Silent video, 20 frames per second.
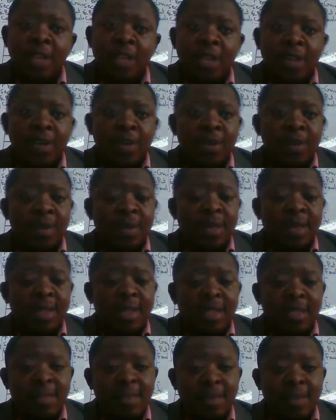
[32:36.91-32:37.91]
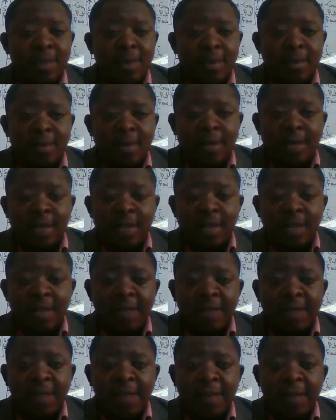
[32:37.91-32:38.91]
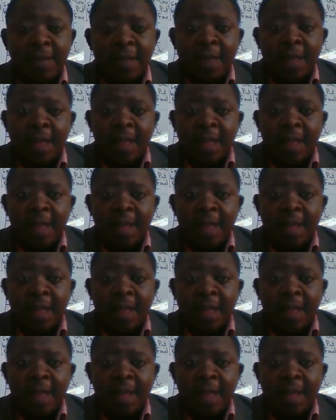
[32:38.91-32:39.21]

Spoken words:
You look at the activities of daily living,